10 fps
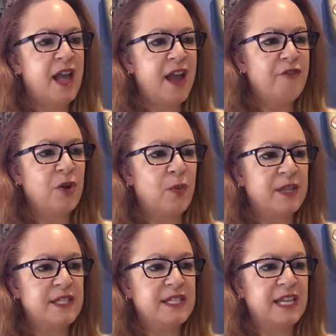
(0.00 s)

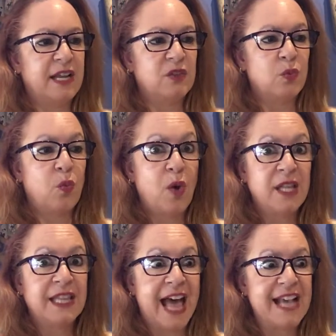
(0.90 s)
Everyone sings
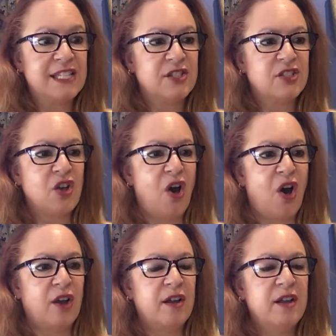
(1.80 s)
one last song.